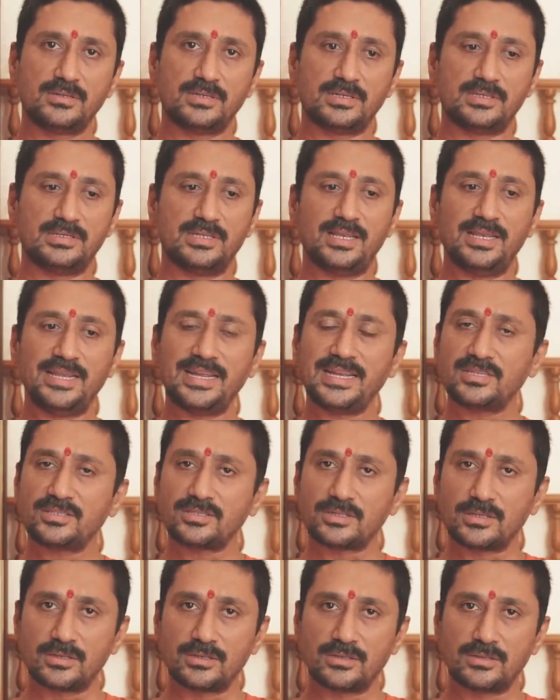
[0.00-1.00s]
And the
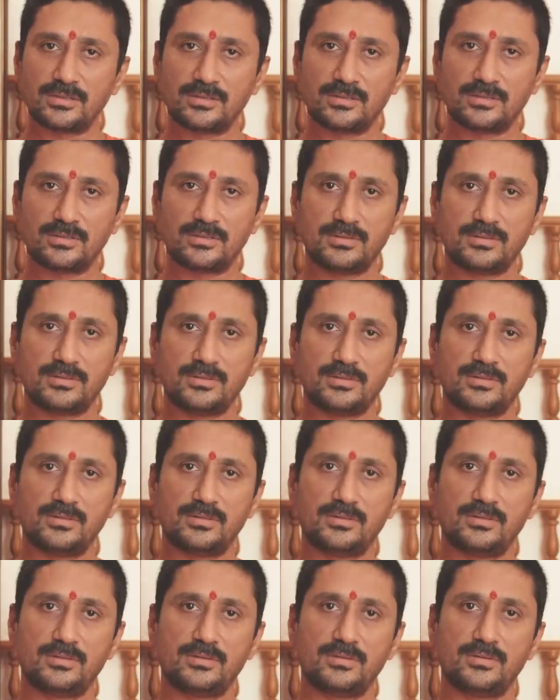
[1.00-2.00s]
later
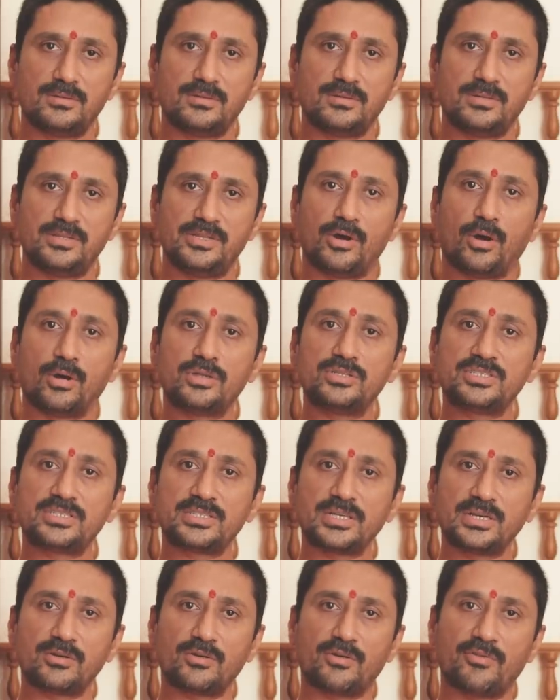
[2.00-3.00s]
the
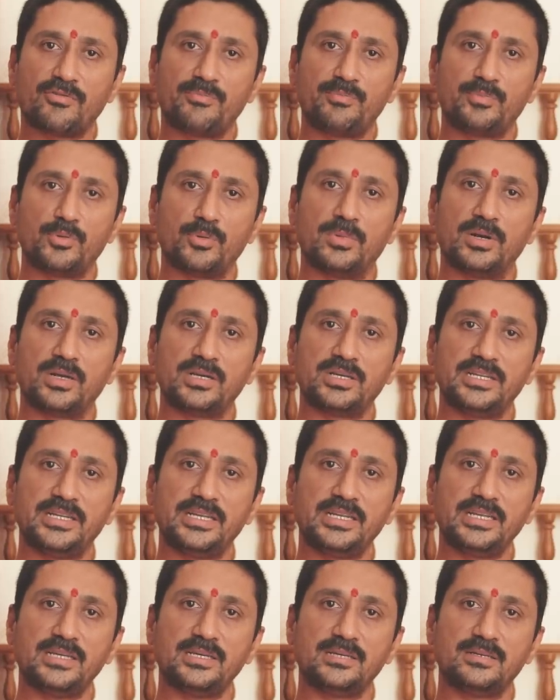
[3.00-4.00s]
onset of
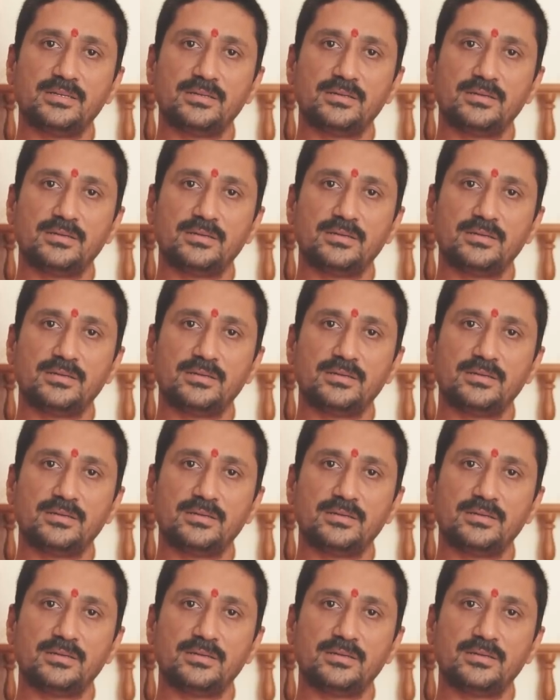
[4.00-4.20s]
puberty,